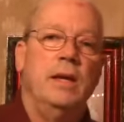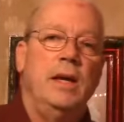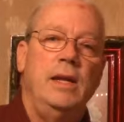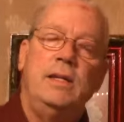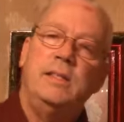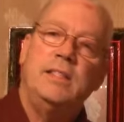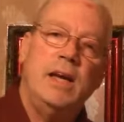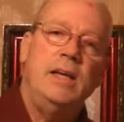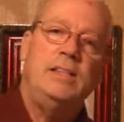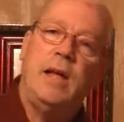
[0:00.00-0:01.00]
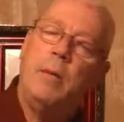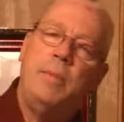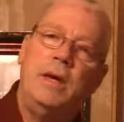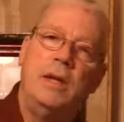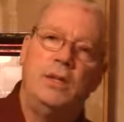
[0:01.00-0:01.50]
He didn't say stop
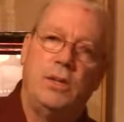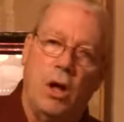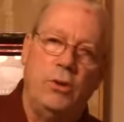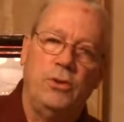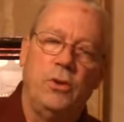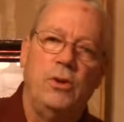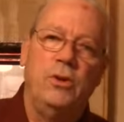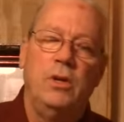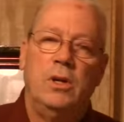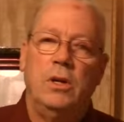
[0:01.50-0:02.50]
being an adulterer